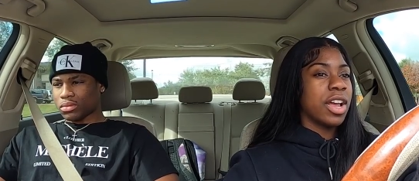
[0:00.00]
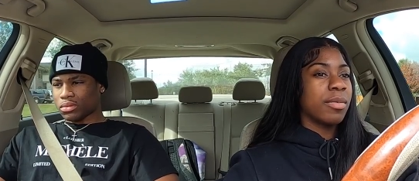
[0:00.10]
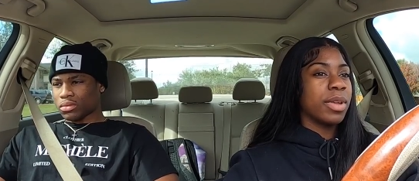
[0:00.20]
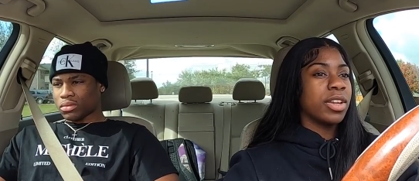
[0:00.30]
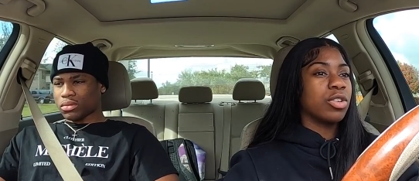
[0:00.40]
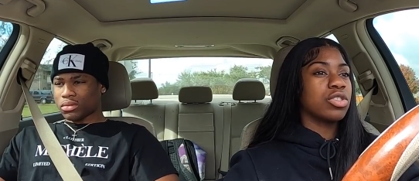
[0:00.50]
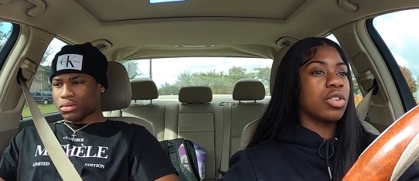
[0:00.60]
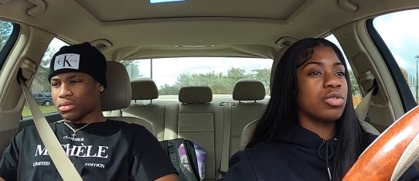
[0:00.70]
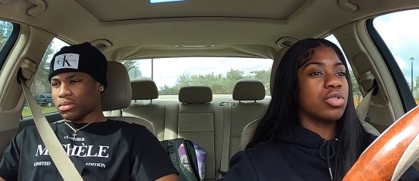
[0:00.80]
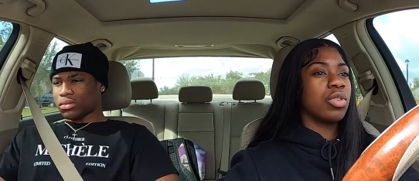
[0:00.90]
Speaker 1: trying to be in no
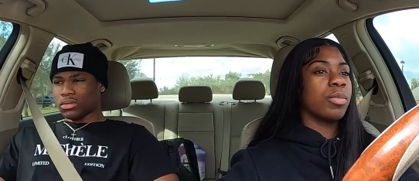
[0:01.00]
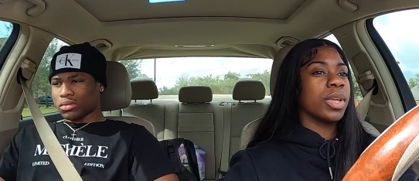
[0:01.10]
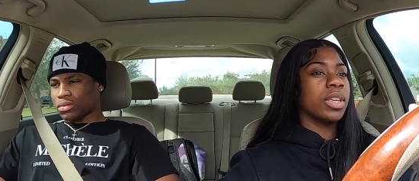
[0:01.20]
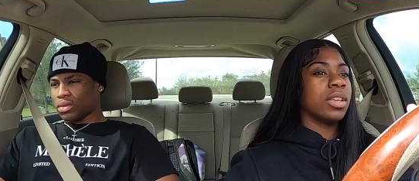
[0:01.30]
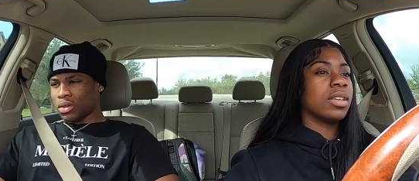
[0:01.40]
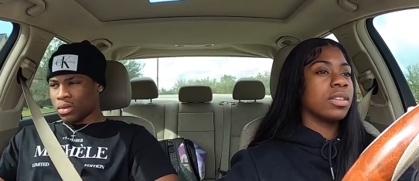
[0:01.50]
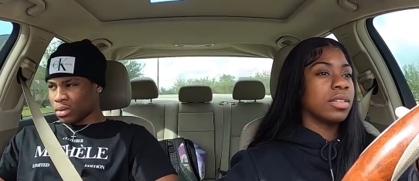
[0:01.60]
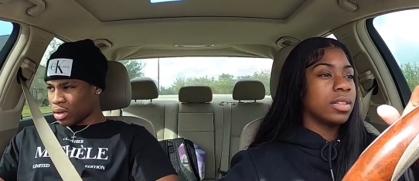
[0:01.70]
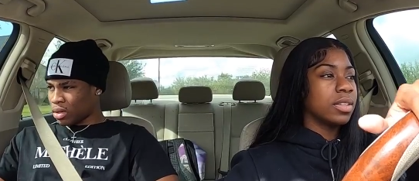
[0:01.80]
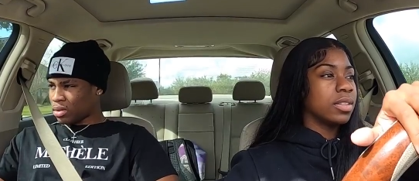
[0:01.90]
snowstorm again. I
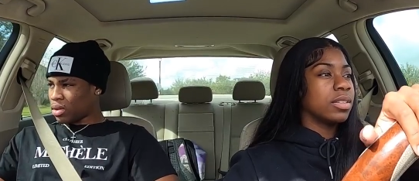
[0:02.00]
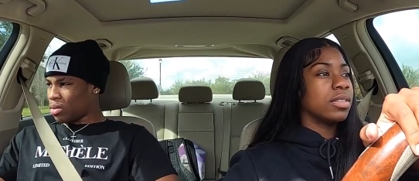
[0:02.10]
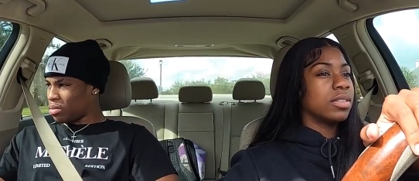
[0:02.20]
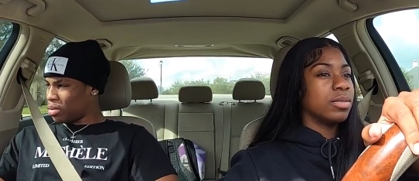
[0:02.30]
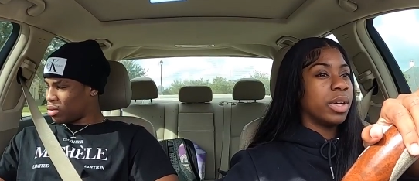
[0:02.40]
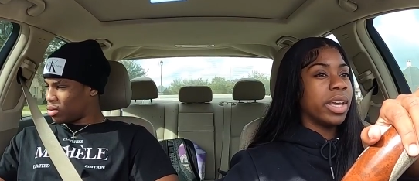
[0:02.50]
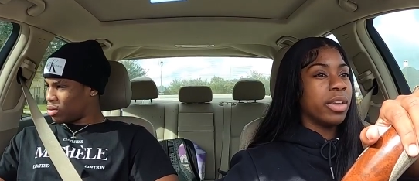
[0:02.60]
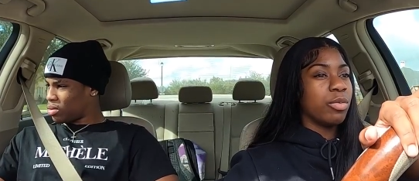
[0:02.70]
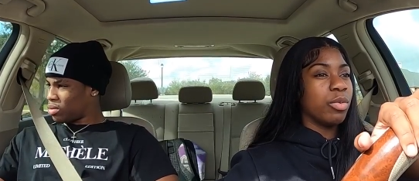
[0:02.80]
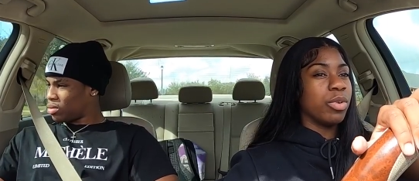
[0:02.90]
don't think it's gonna
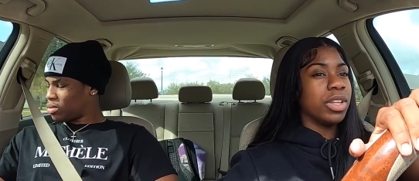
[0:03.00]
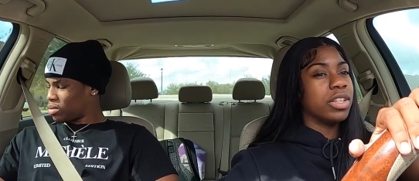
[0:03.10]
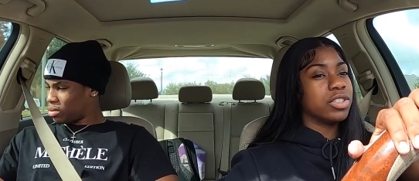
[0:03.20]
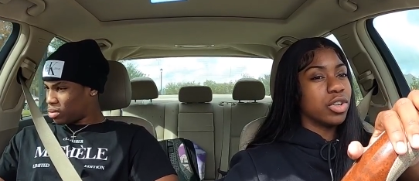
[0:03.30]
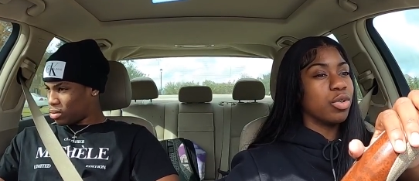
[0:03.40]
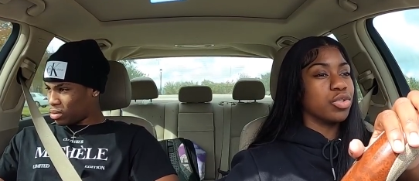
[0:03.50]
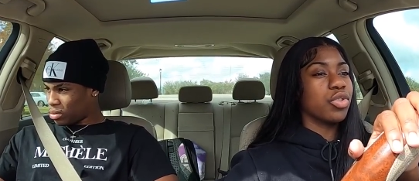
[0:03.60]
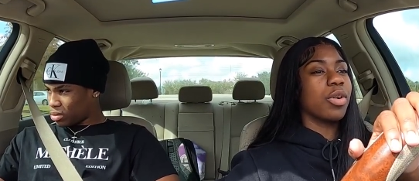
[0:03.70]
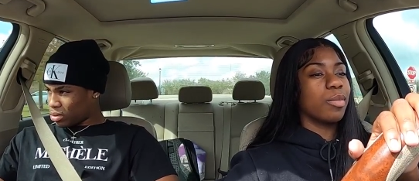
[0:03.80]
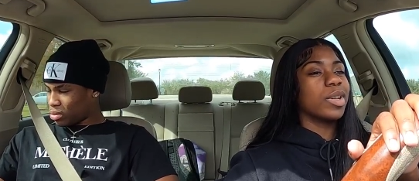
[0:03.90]
be. Well,
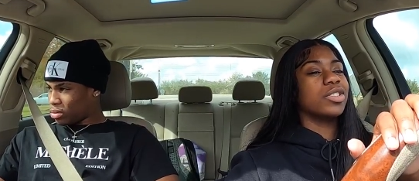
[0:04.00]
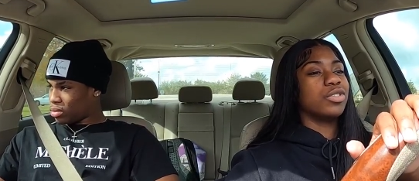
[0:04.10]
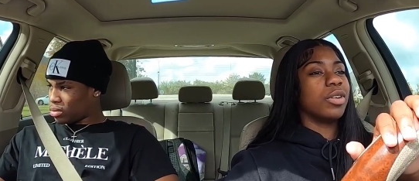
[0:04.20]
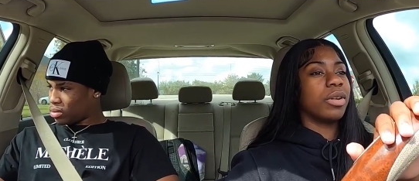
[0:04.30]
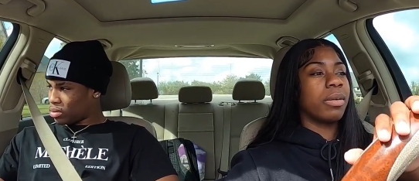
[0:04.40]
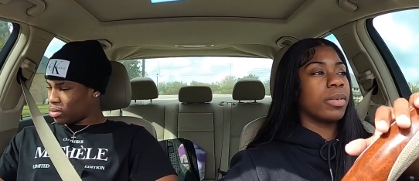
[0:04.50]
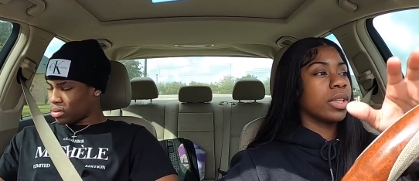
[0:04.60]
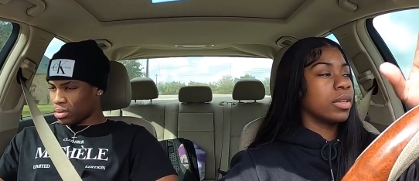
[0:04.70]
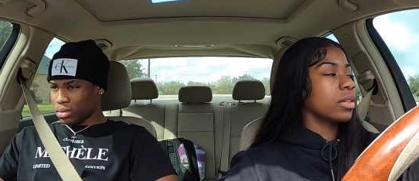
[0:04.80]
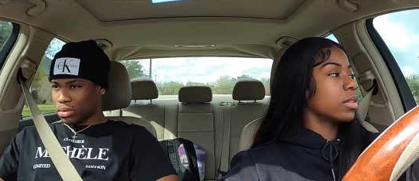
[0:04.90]
snowstorm, but you know what I
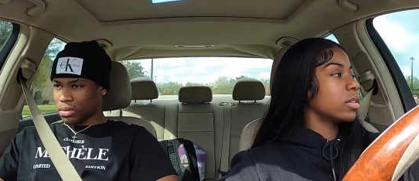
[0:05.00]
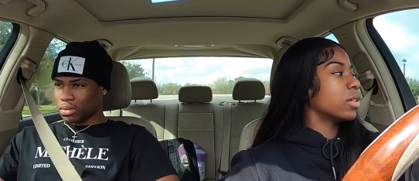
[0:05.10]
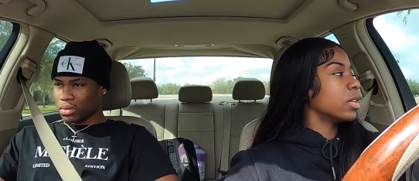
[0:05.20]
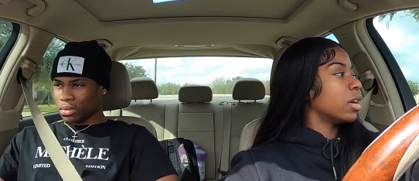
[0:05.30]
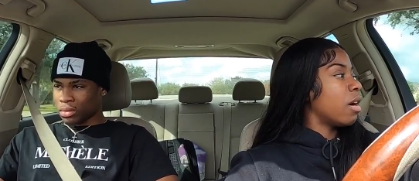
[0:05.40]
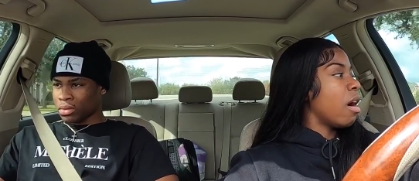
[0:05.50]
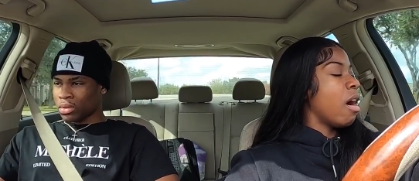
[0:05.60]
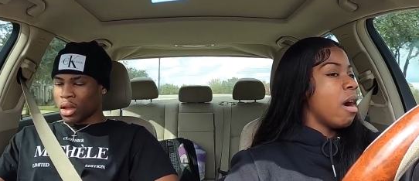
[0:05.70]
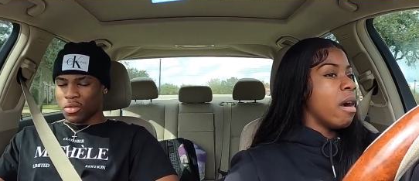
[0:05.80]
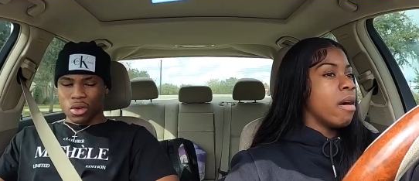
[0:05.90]

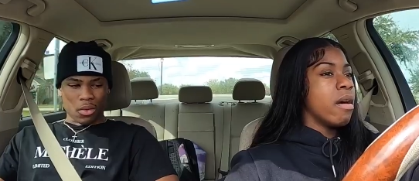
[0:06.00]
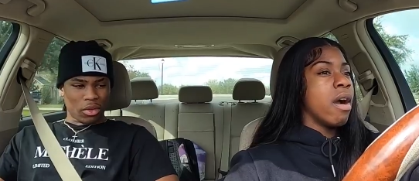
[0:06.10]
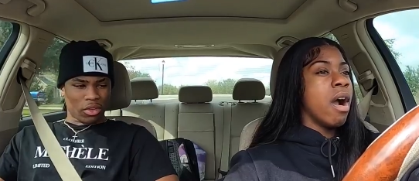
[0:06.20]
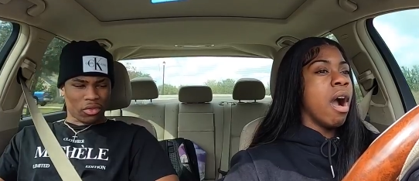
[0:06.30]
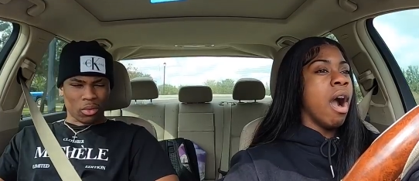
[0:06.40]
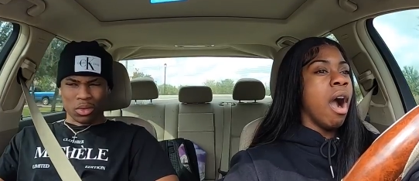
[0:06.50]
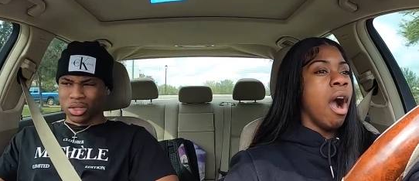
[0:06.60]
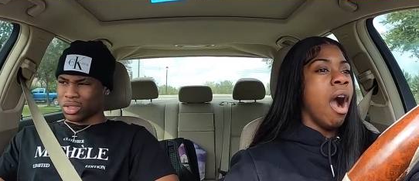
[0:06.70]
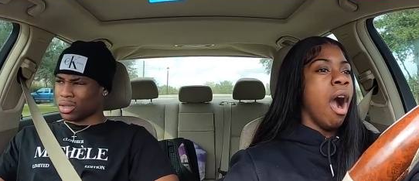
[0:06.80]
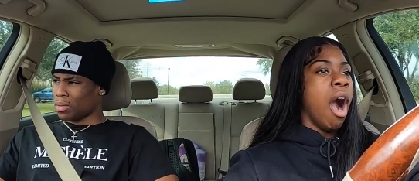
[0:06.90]
mean.
Speaker 2: How far we is from
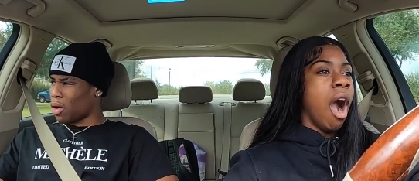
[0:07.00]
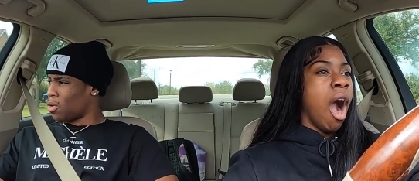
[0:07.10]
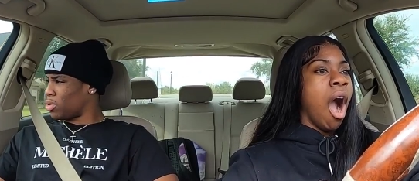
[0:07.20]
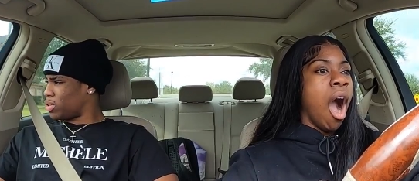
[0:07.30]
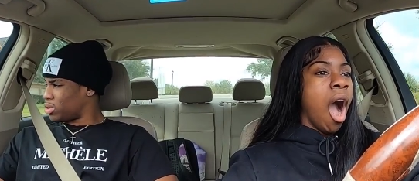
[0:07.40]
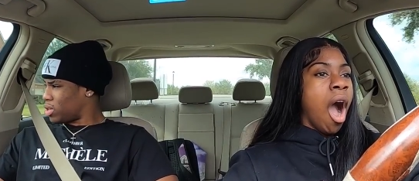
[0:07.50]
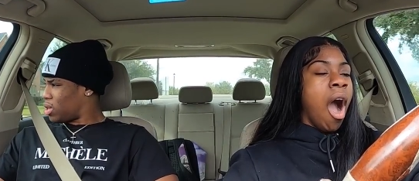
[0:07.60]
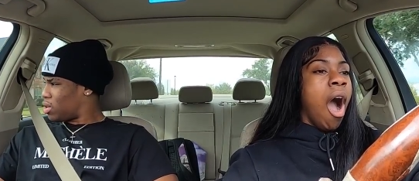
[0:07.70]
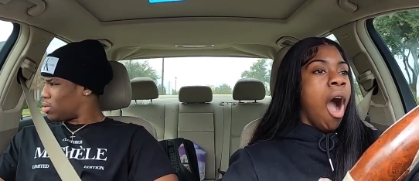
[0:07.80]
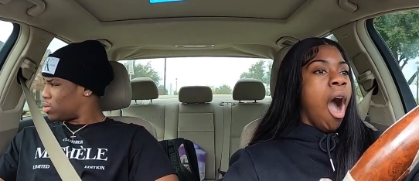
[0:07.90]
Wendy's? I'm
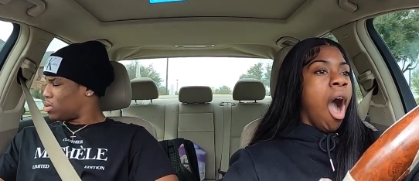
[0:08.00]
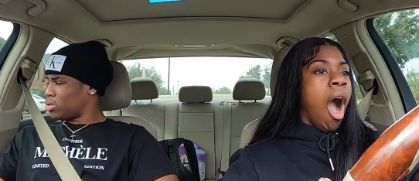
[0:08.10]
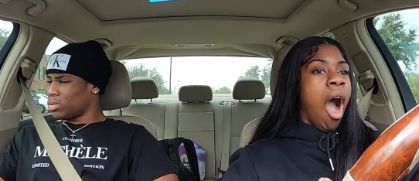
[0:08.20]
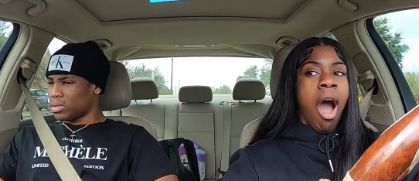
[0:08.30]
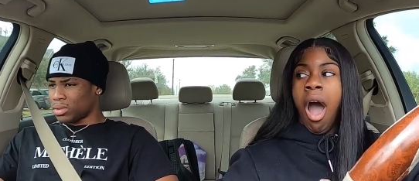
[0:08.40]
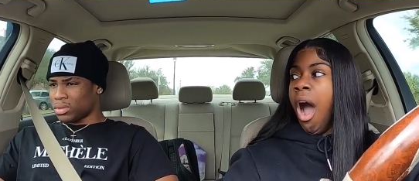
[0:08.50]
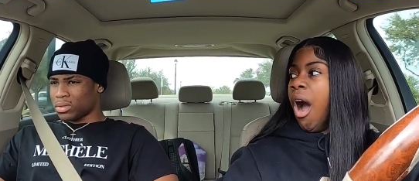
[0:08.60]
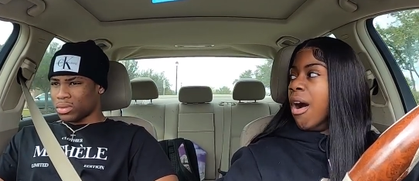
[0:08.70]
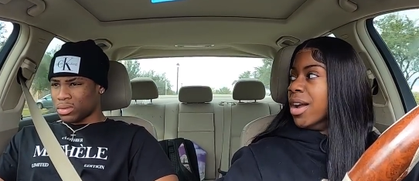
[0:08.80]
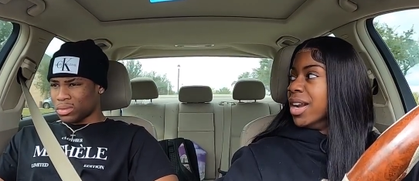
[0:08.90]
hungry,
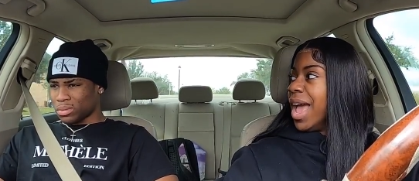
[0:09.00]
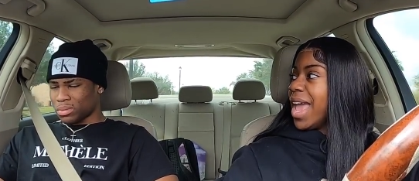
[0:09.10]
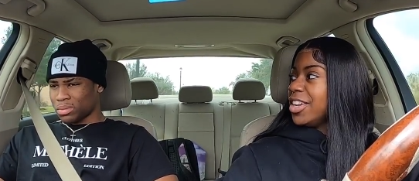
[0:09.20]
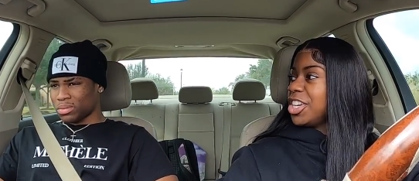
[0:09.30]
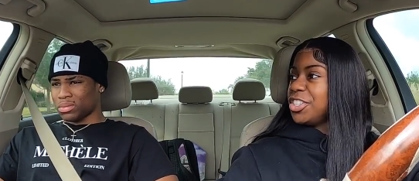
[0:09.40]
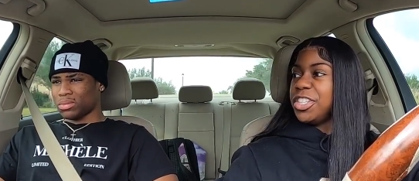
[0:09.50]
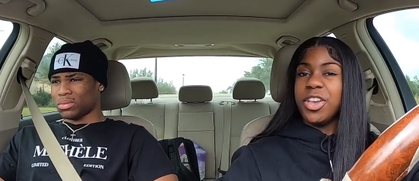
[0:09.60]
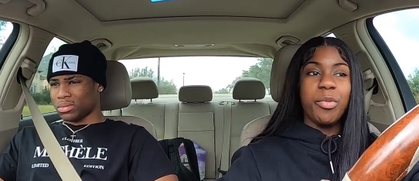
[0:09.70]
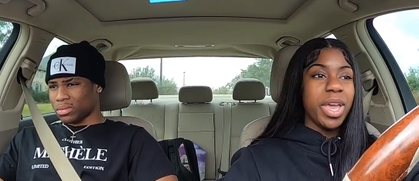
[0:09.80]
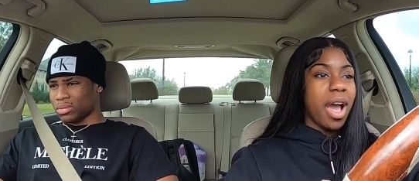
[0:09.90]
Speaker 1: Right,
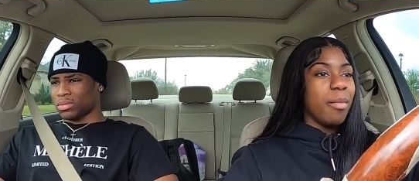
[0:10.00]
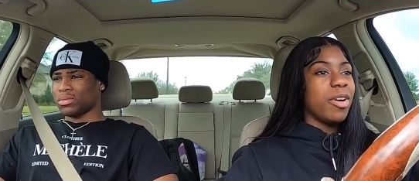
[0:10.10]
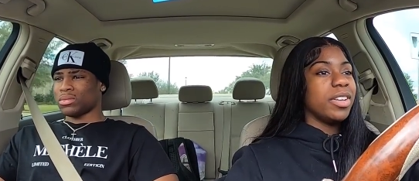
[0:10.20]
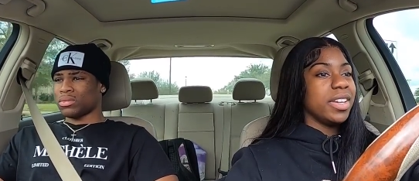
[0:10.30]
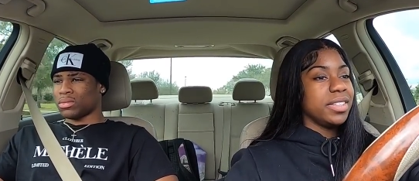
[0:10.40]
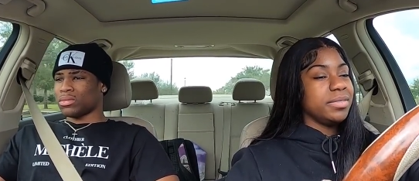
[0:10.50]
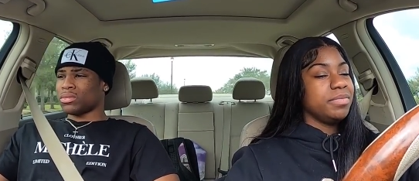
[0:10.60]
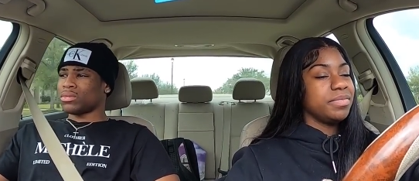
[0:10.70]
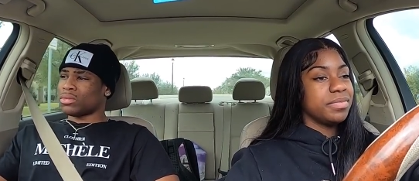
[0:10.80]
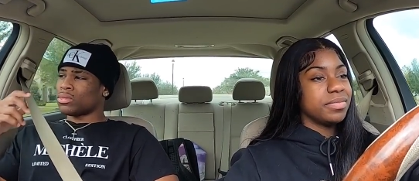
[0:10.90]
just chill. We almost there.
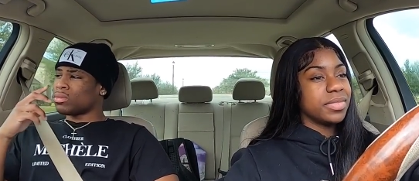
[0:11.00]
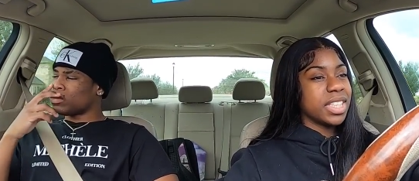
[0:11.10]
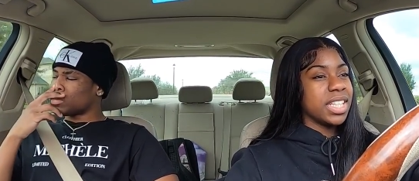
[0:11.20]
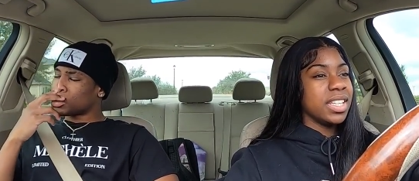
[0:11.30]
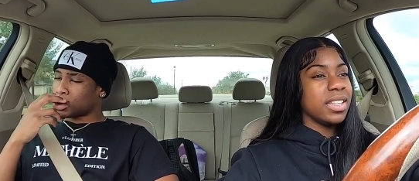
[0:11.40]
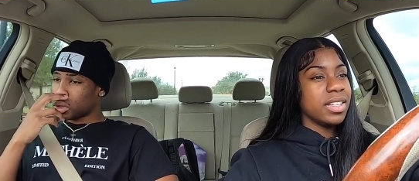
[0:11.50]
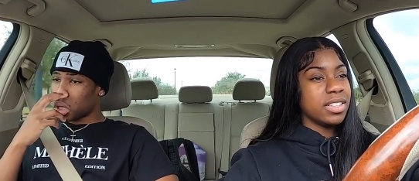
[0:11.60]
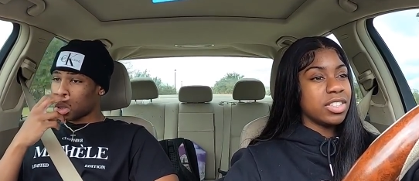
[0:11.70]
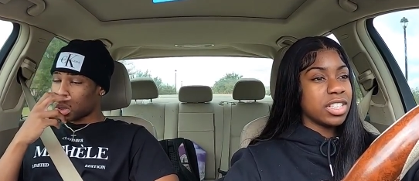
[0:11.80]
Yeah,